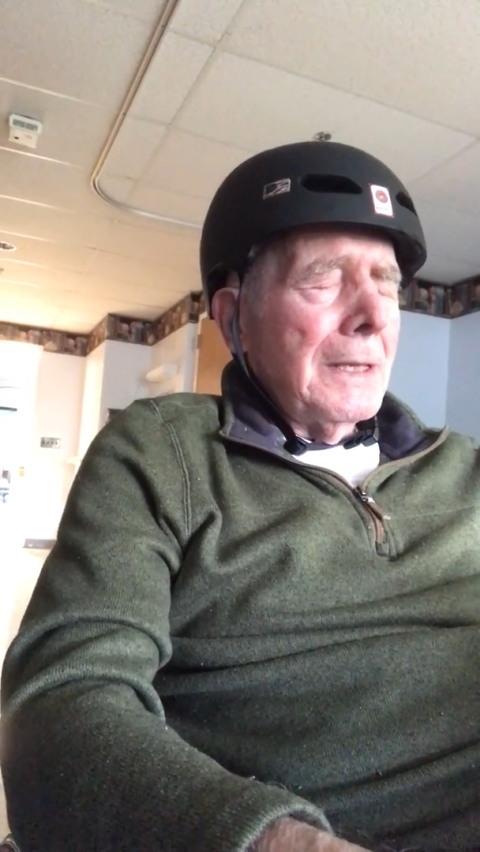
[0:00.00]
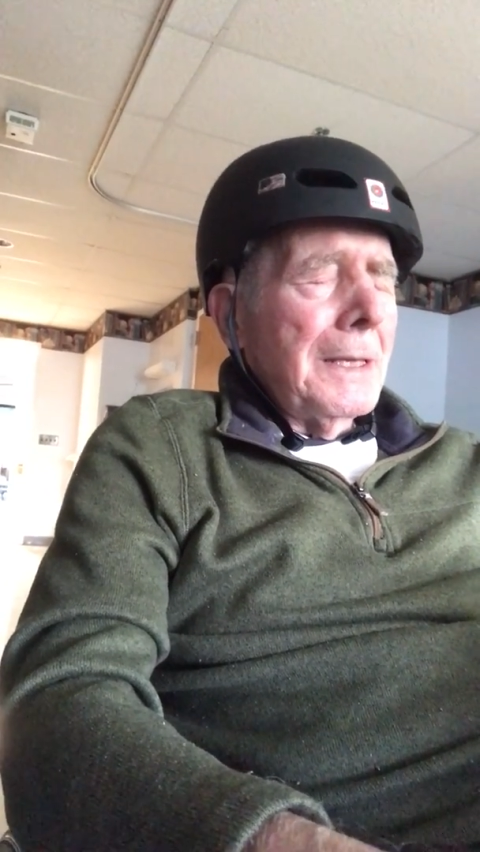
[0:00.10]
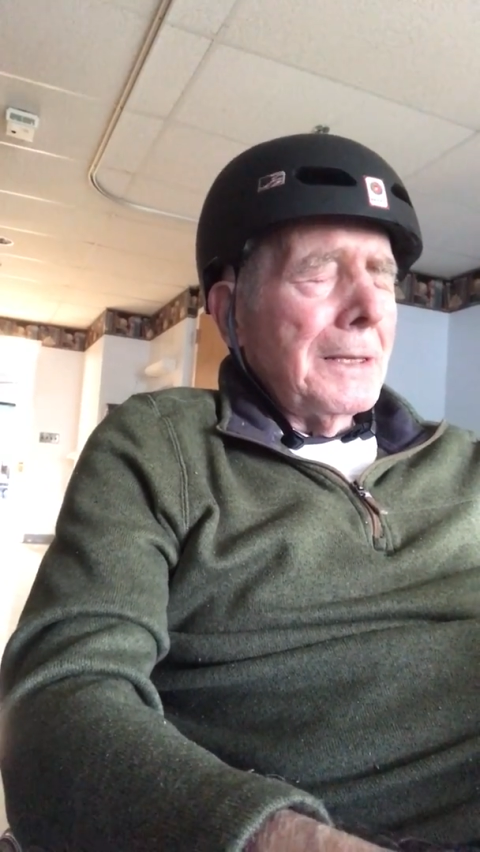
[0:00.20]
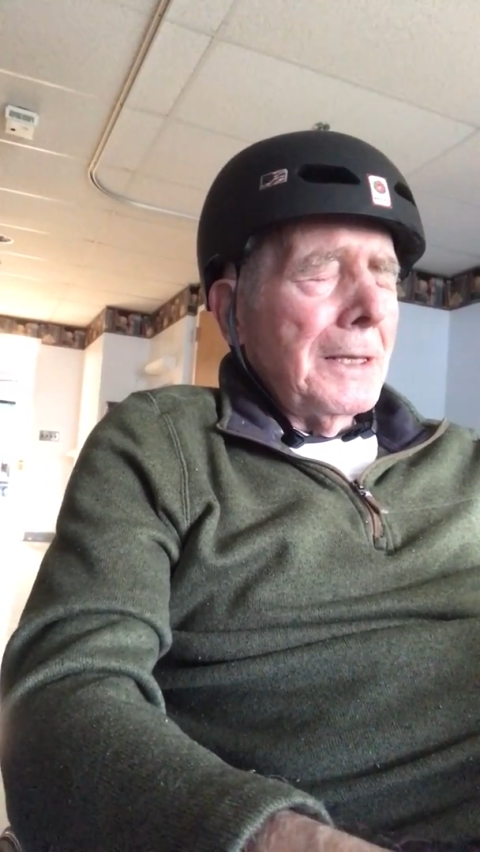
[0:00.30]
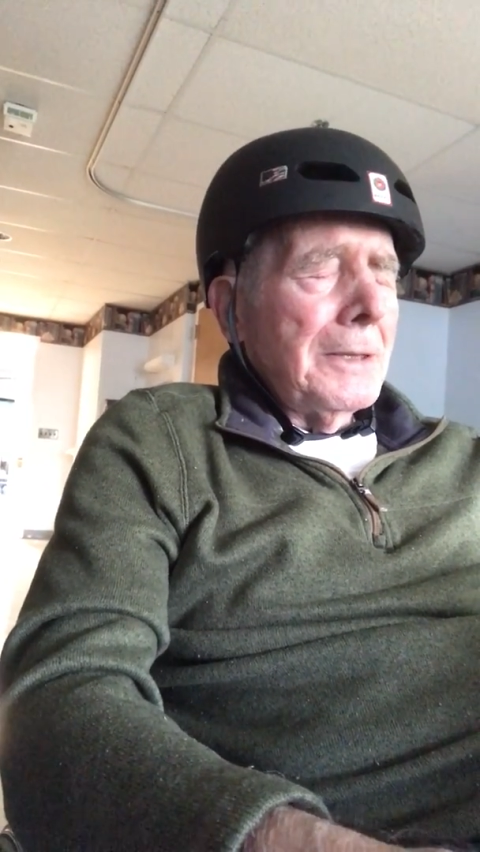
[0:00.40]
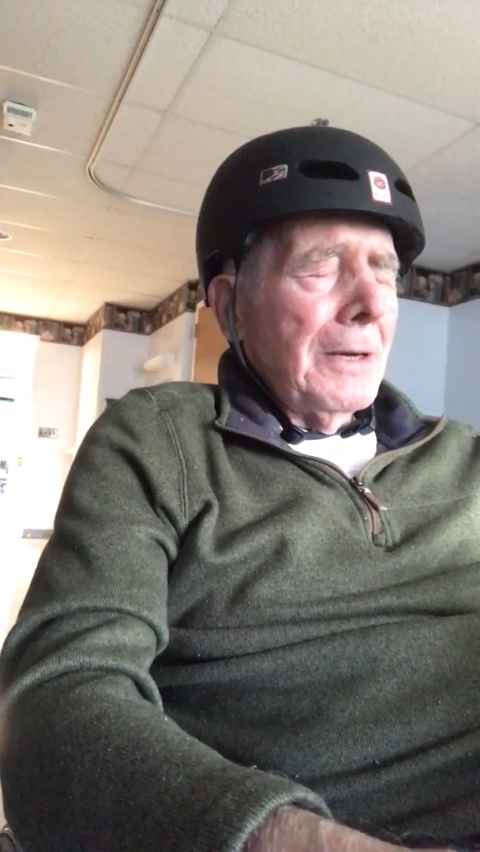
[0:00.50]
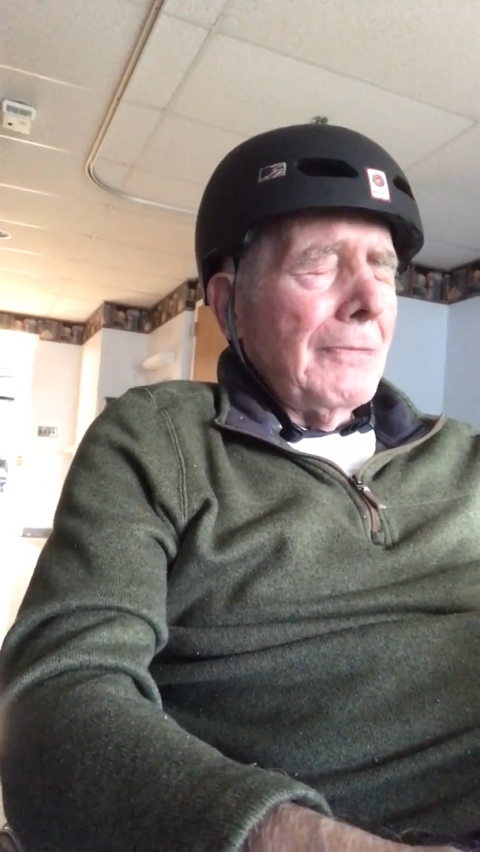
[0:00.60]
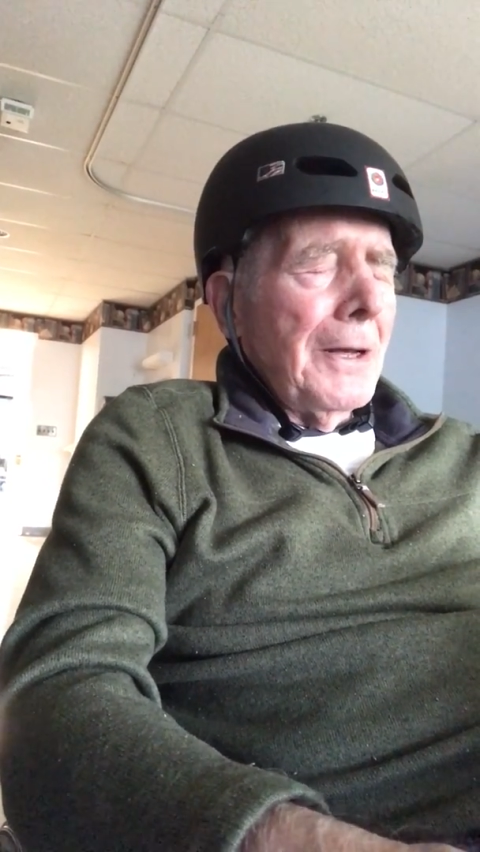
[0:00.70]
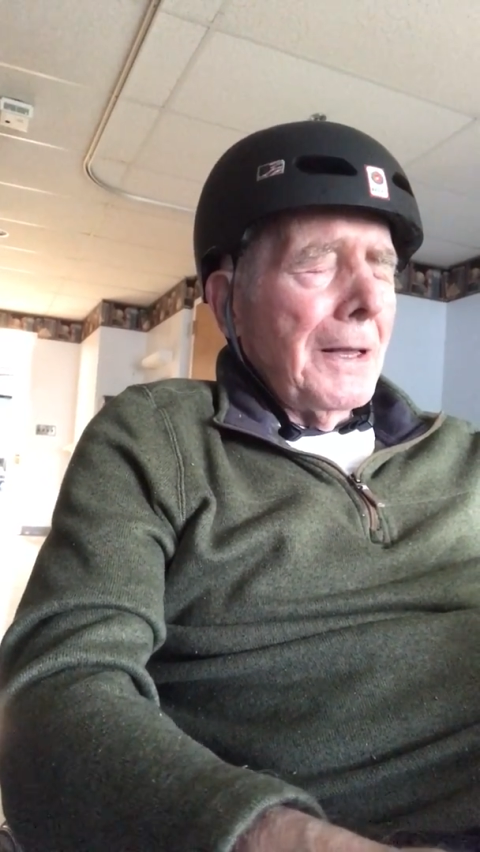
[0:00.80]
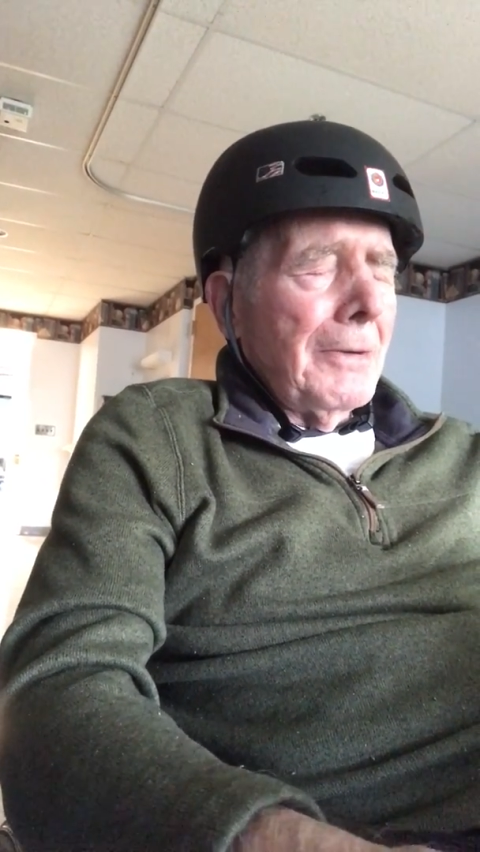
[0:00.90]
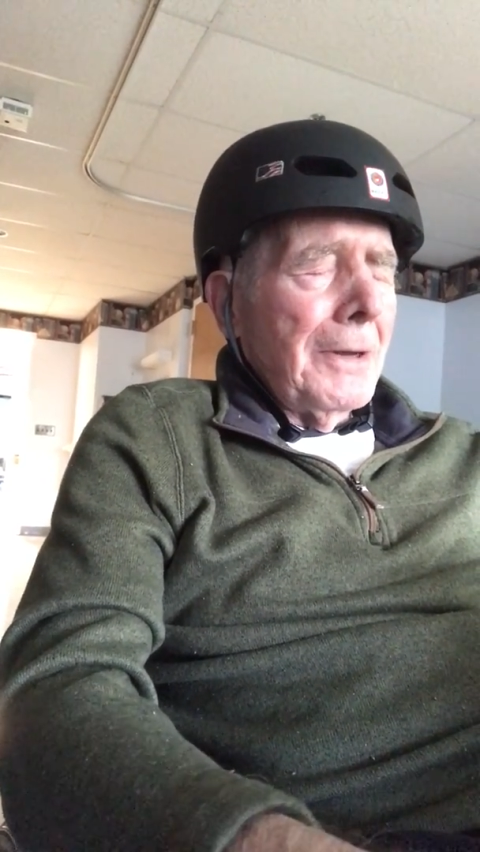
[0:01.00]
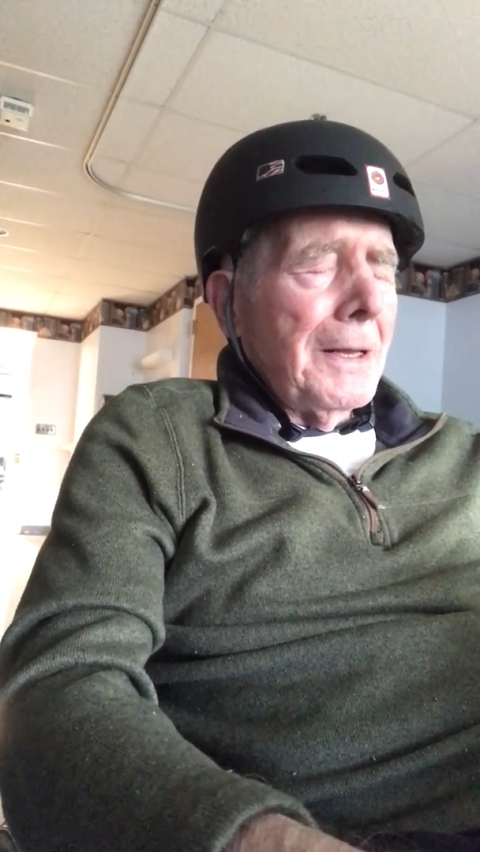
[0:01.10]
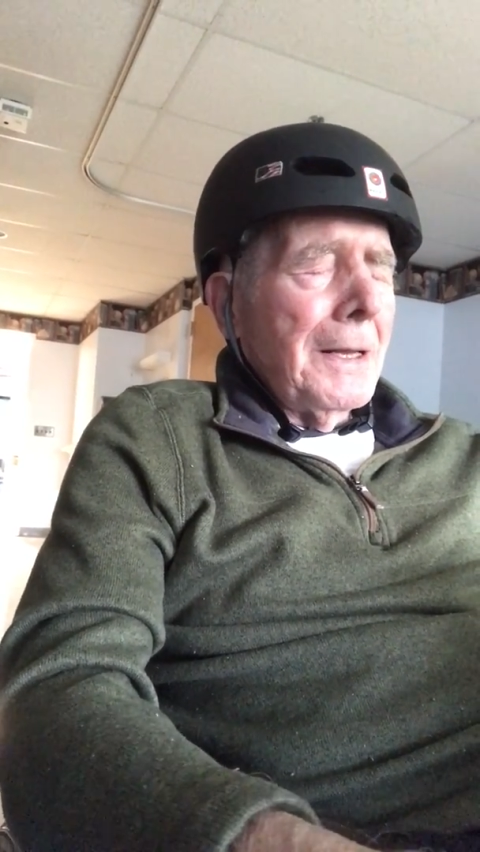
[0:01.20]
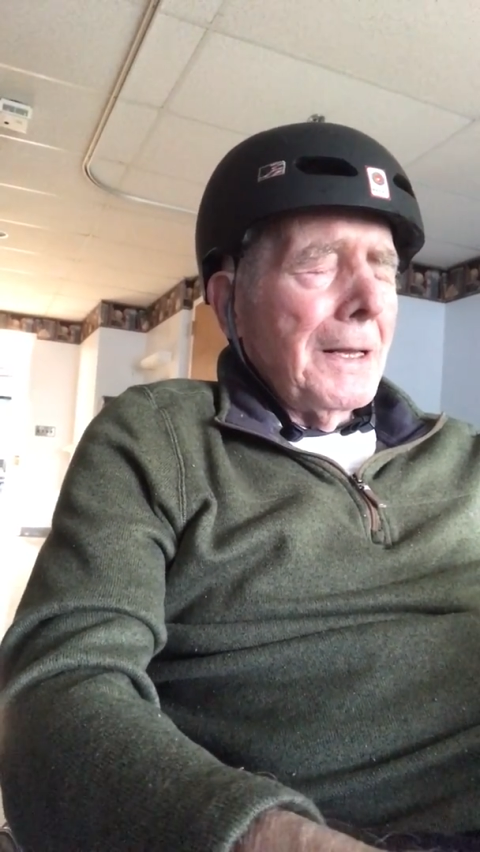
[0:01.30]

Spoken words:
Anton Valley, right?